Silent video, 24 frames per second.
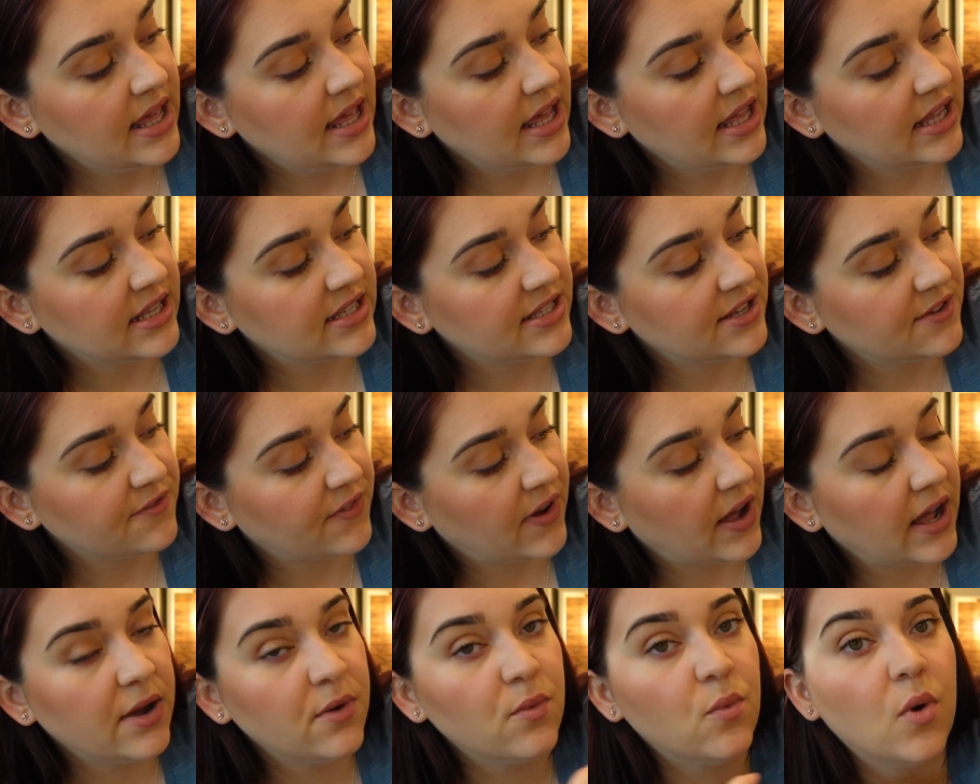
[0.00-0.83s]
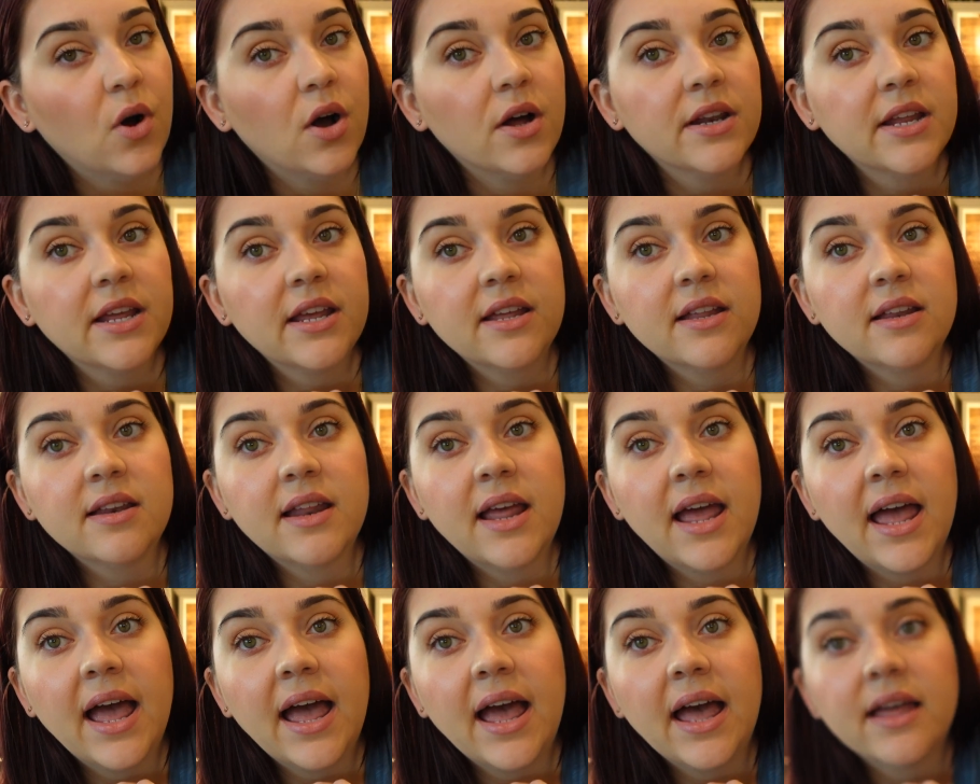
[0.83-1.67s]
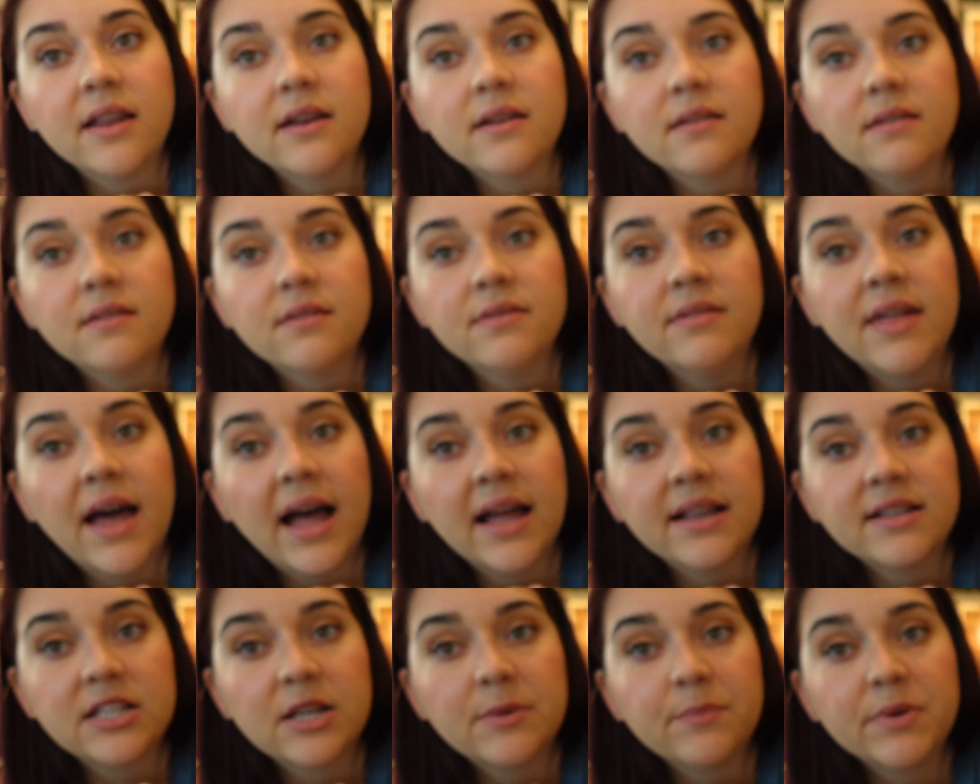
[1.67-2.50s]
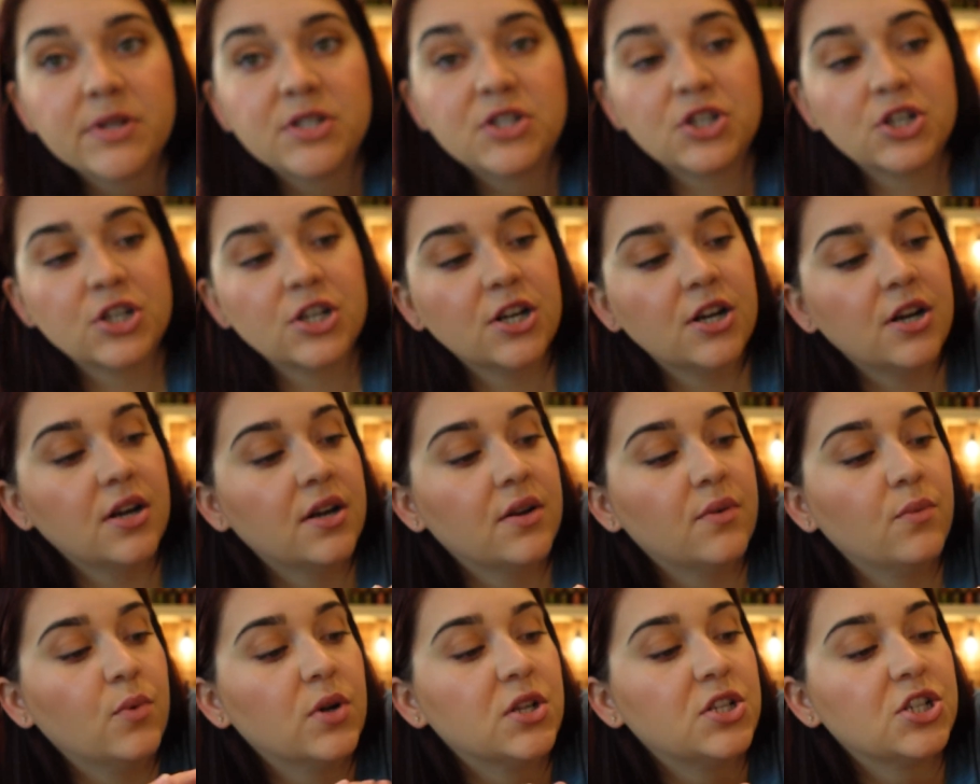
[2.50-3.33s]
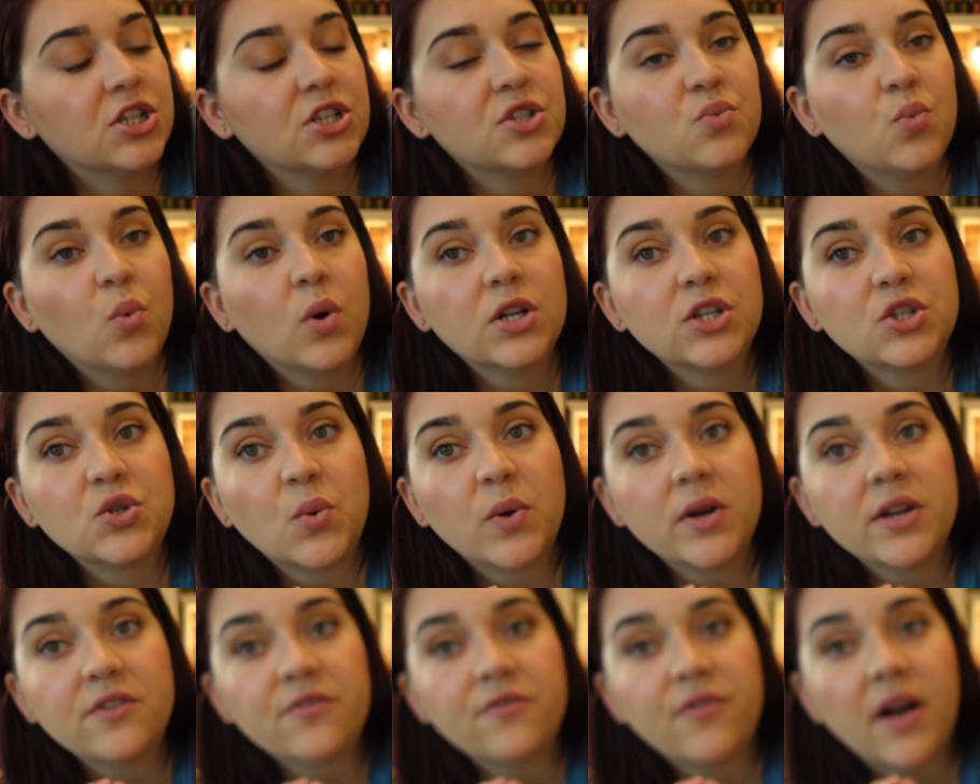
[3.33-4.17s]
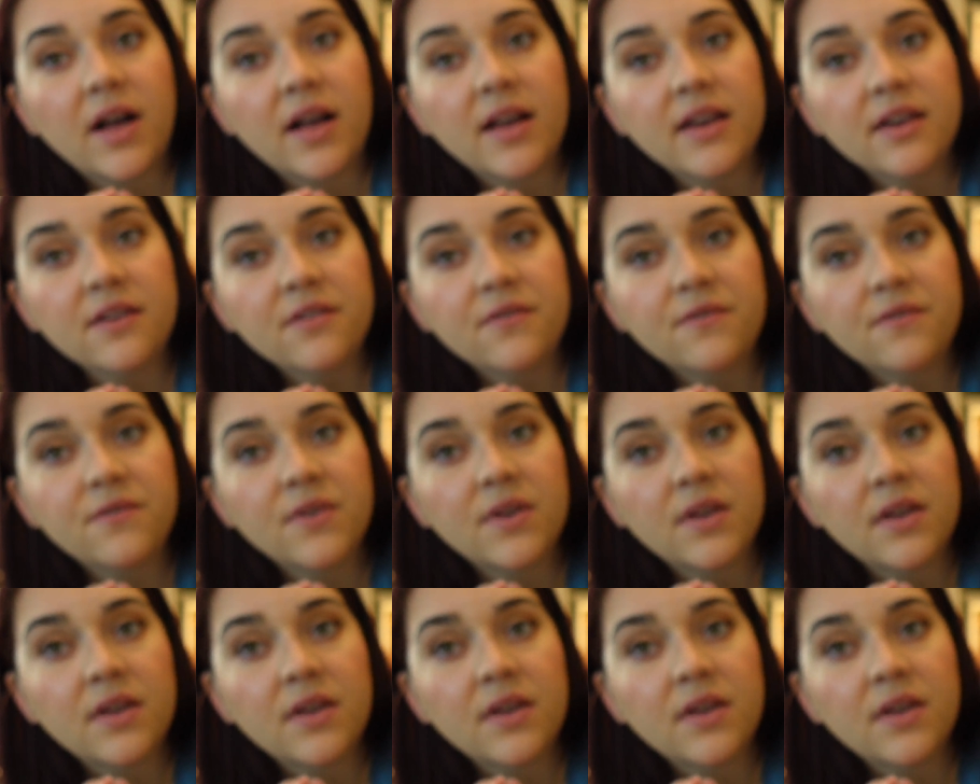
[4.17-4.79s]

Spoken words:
is if I want it at that temperature, which is 125,